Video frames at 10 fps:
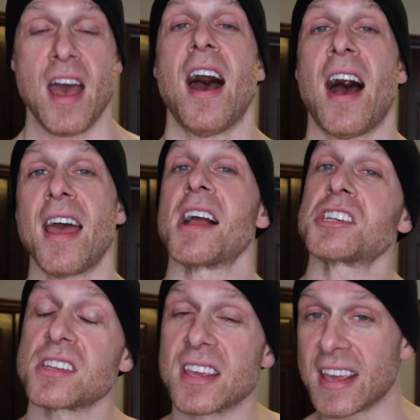I
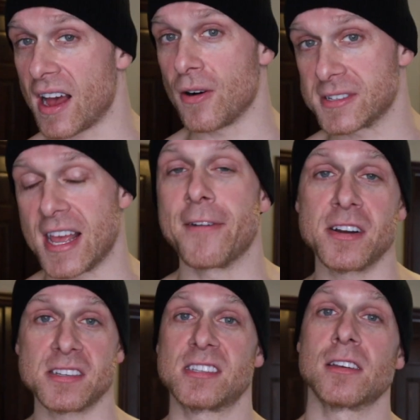actually count
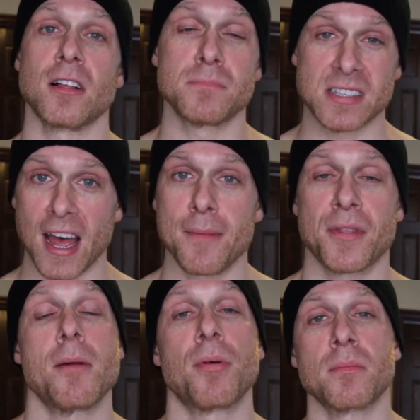every single time
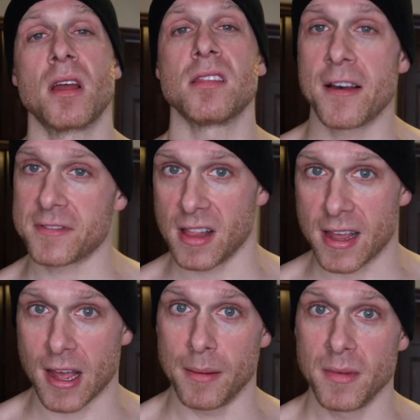that I bring my left
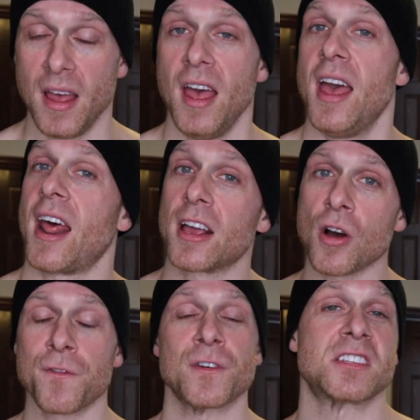leg up. And I
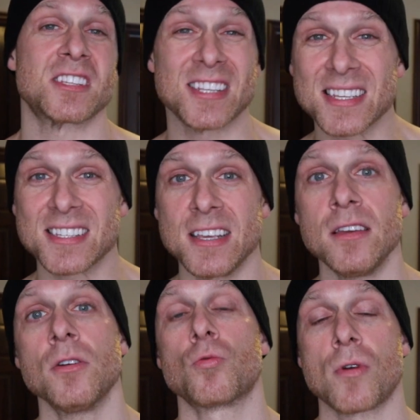go for
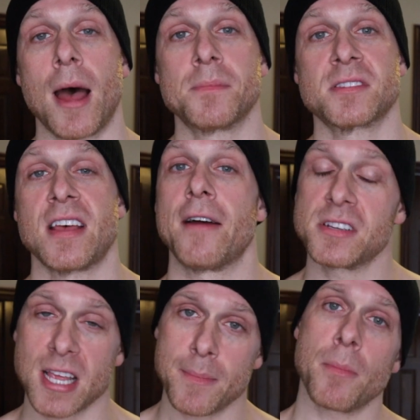60 reps. Every
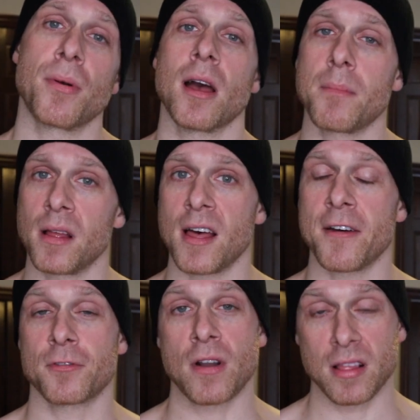time I bring up my
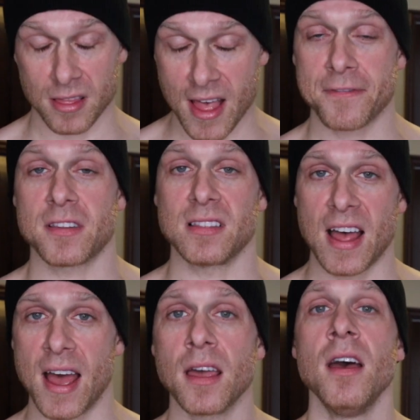left
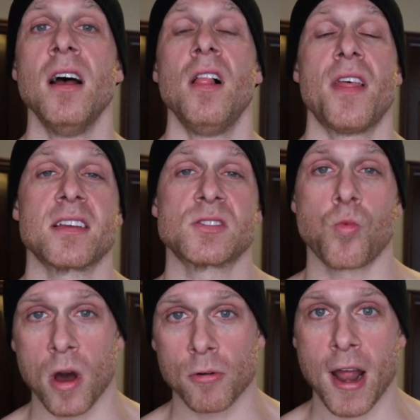leg, that is
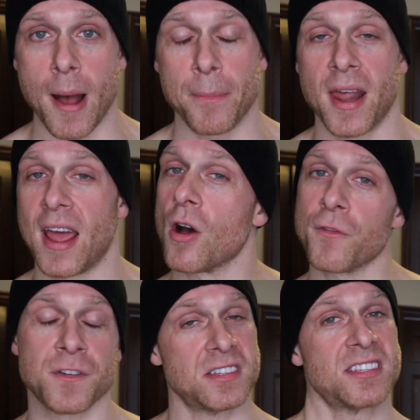one rep. And I go
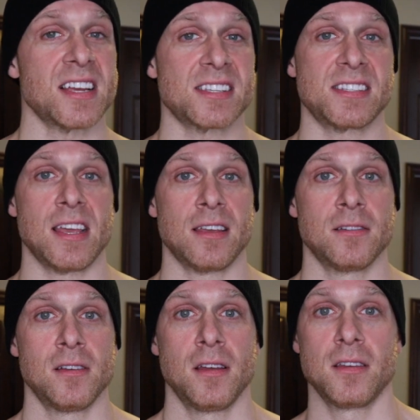for 60,
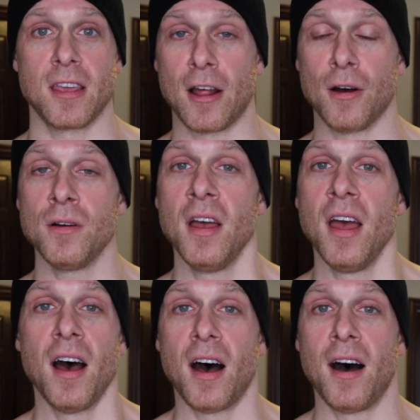you know.
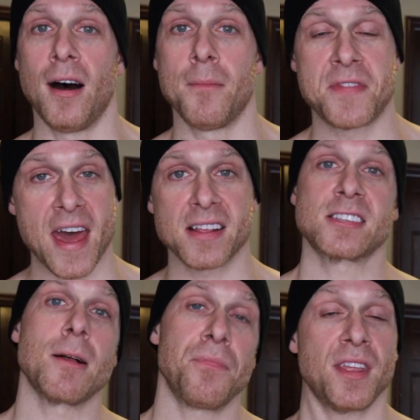That is
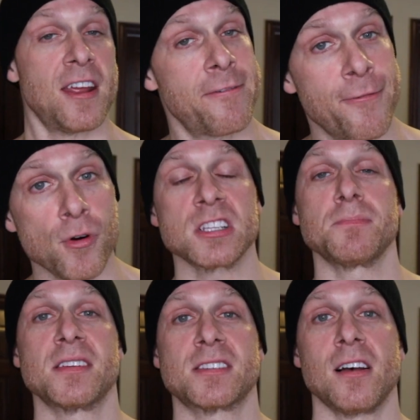something that I force
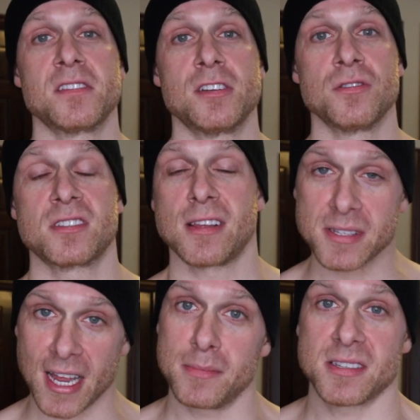myself to do.
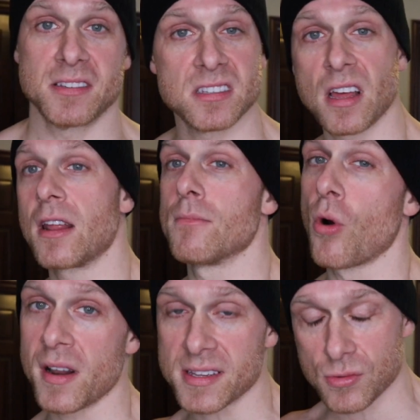Sometimes on Sunday
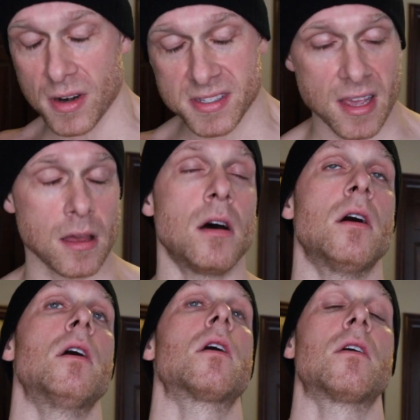mornings where it's like,
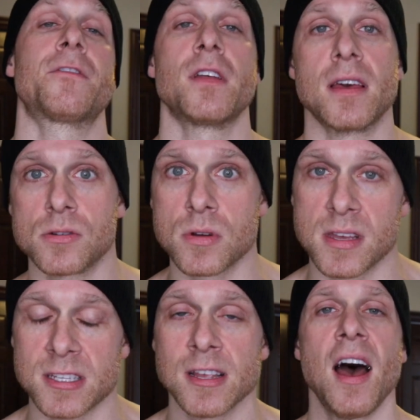oh, I don't feel like doing
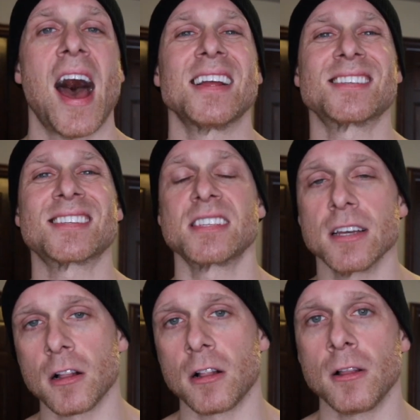this, I
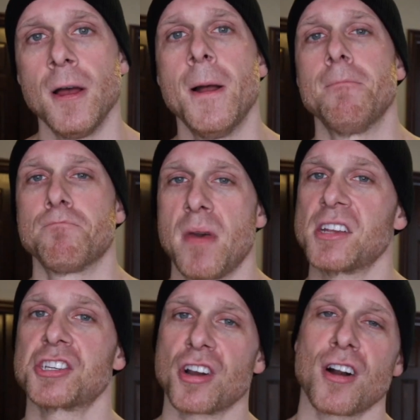still
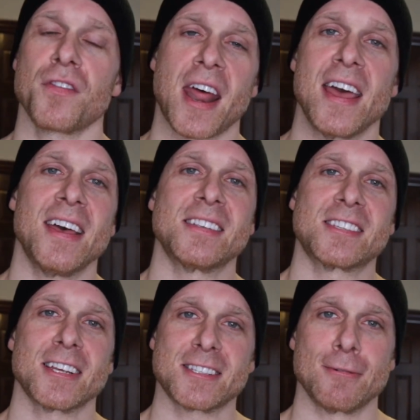make sure that I hit
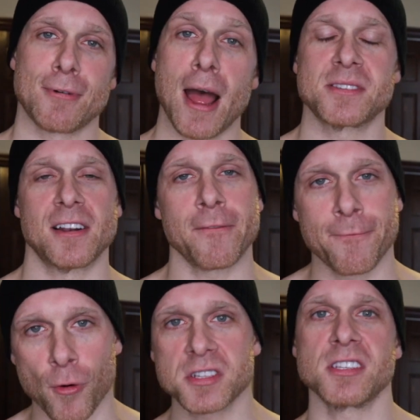60 reps, and it
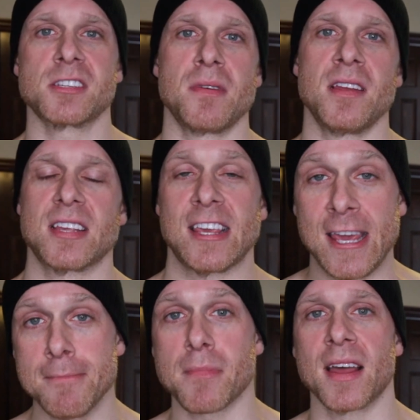forces me to
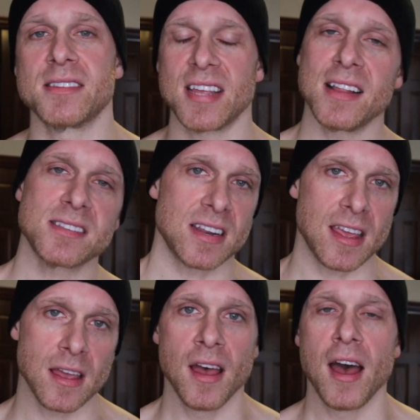keep my
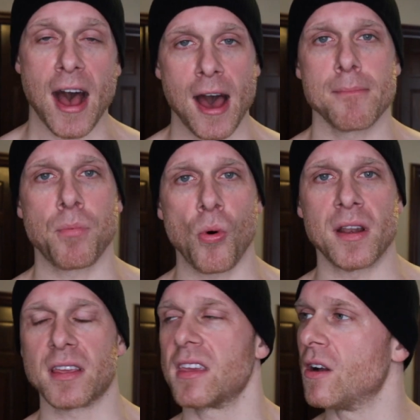intensity on
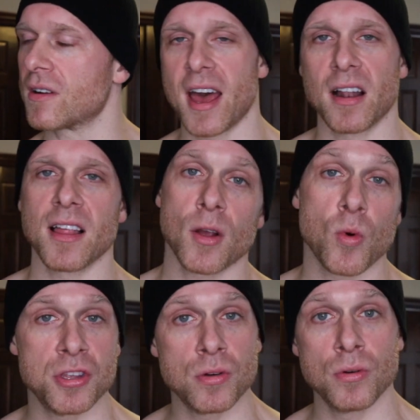point. You know, kind of like
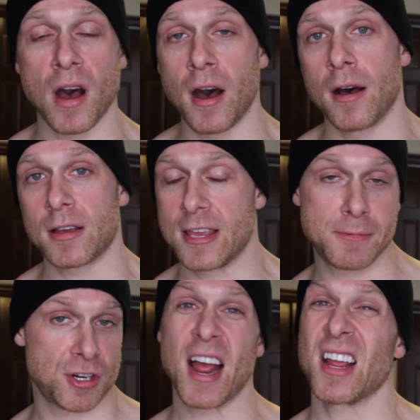when you keep
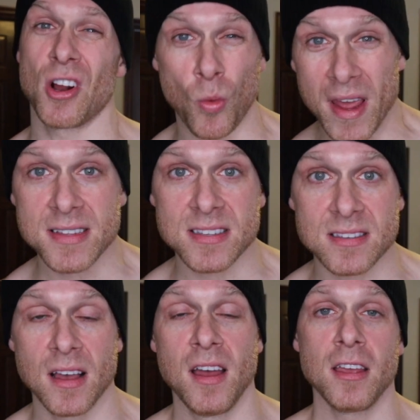track of your
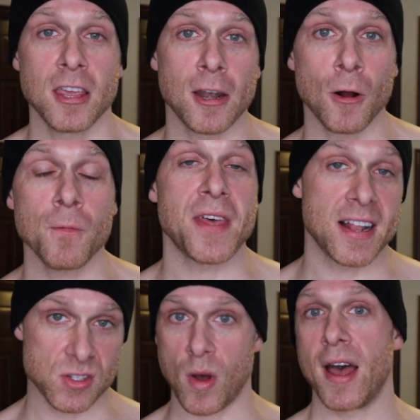weights, you know,
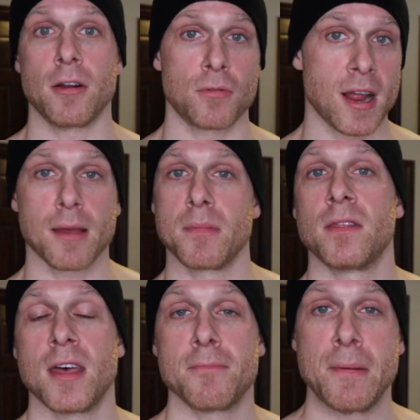that's why I
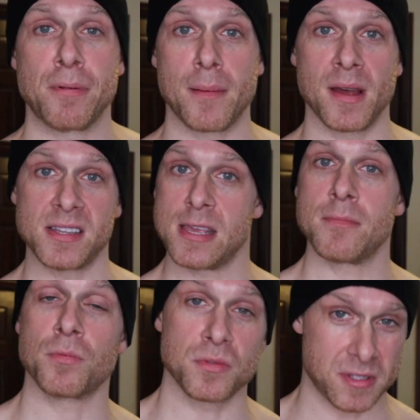recommend that people on my
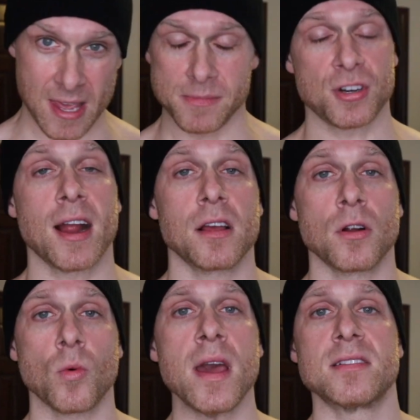team keep track of
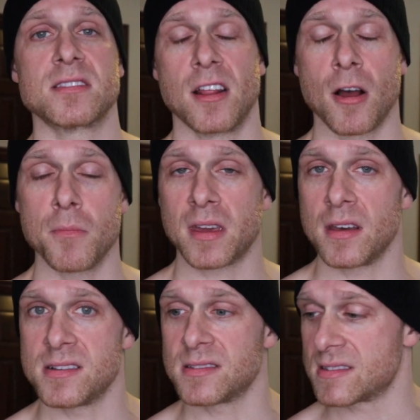their weights, you know,
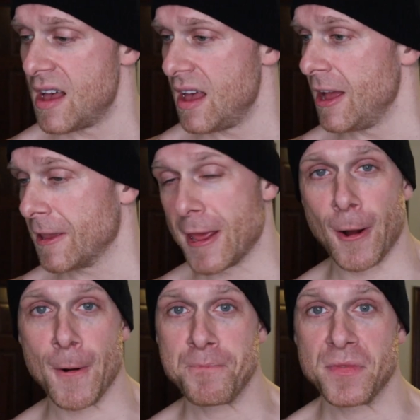because, you
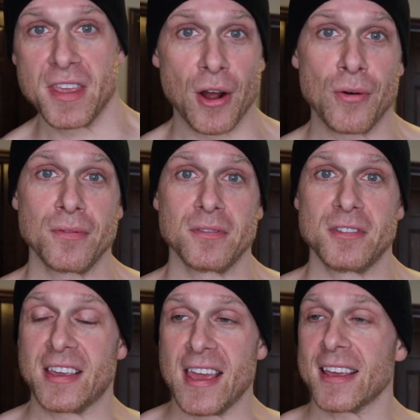know,
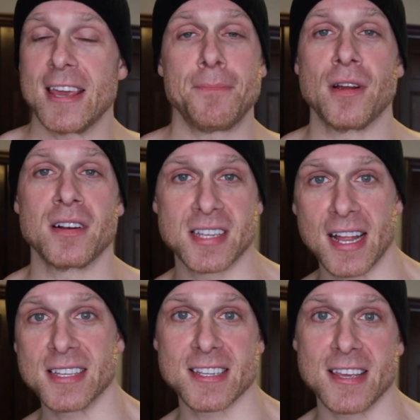you can't keep your
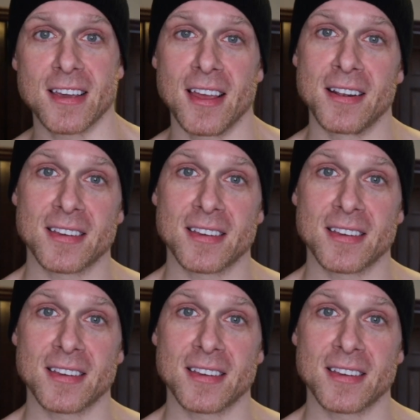intensity